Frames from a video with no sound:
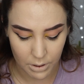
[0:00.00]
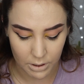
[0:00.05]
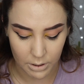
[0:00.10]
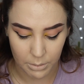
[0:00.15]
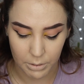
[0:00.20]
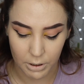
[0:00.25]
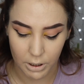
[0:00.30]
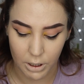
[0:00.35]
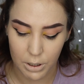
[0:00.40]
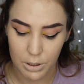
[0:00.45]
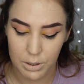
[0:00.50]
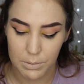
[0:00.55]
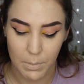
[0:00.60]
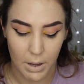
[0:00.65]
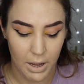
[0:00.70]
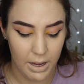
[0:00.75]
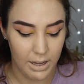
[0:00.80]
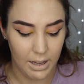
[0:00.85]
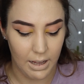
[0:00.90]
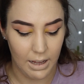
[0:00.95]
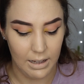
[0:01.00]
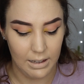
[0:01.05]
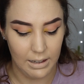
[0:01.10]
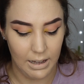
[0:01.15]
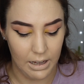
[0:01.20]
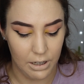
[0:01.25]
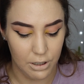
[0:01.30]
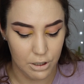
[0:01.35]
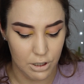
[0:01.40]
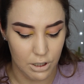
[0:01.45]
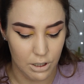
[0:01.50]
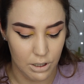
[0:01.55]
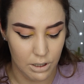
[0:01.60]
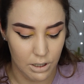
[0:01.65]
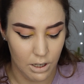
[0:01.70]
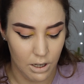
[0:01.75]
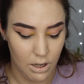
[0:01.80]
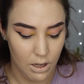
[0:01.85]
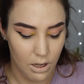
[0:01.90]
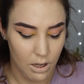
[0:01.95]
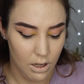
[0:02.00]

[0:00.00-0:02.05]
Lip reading: and I'm going to use my Collection